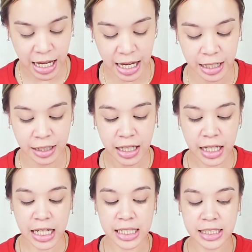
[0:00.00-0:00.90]
And
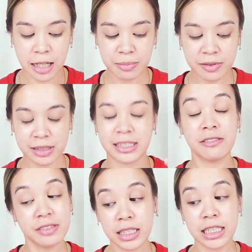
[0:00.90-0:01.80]
it
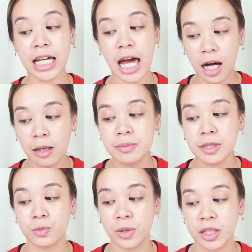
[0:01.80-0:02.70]
definitely
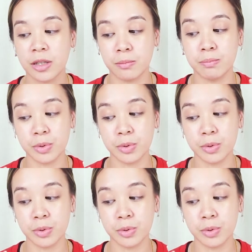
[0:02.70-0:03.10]
helps with